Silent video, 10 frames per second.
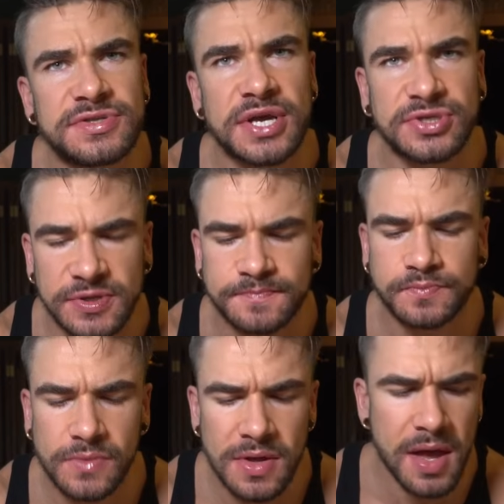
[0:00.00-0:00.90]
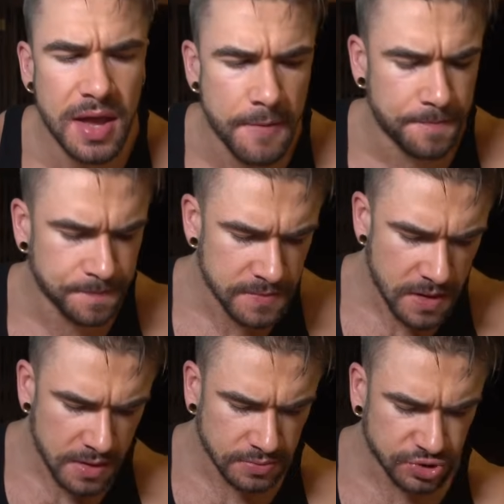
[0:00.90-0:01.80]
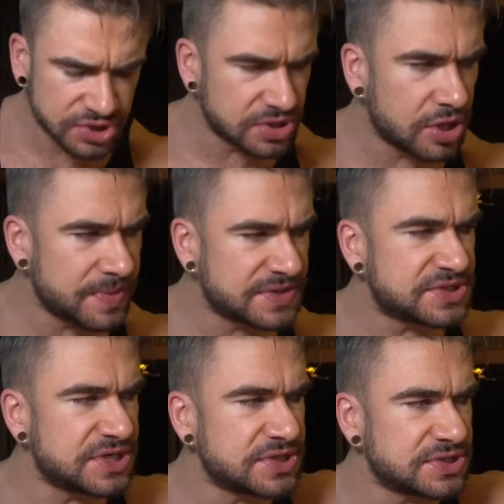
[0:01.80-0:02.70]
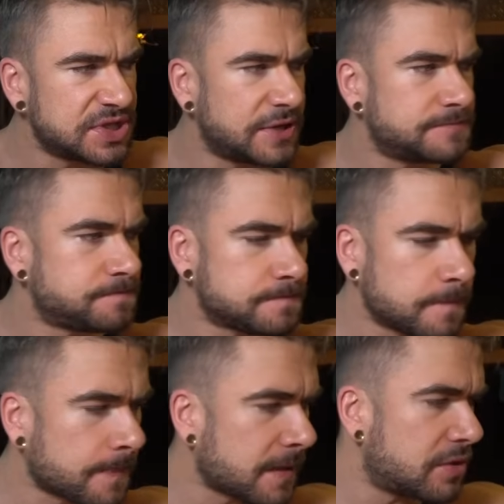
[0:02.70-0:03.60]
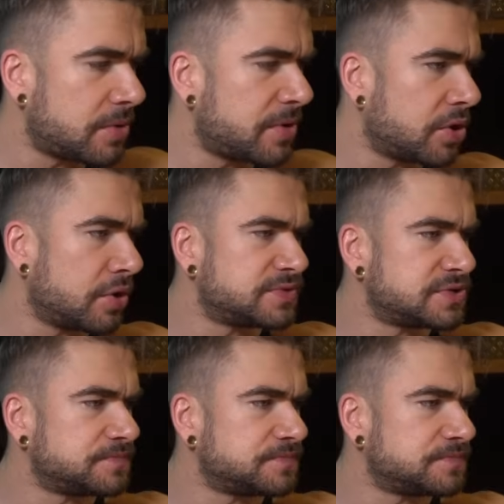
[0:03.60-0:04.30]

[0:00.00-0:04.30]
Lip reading: tasty. Yeah. Just a little bit of seasonings in it, a little bit of herbs,